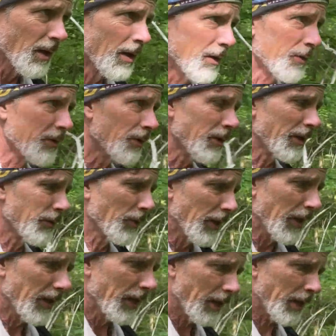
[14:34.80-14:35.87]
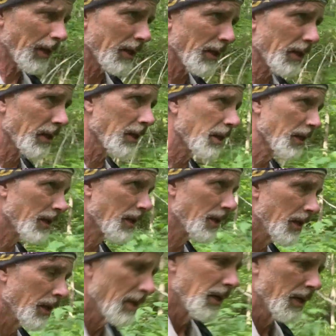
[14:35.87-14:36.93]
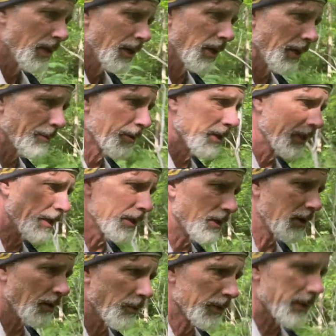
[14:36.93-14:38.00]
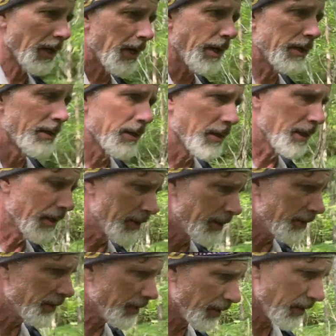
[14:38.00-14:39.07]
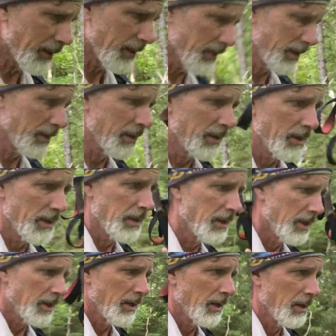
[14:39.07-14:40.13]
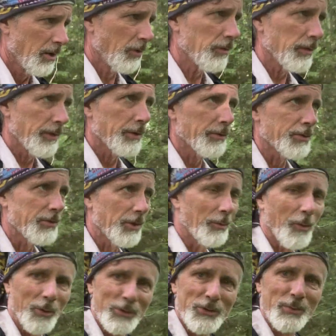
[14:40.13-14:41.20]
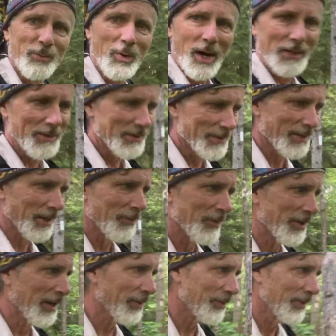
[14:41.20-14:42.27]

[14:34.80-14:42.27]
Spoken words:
So anyway, I'm going to get on with the hike, and hopefully there's no more surprises coming up.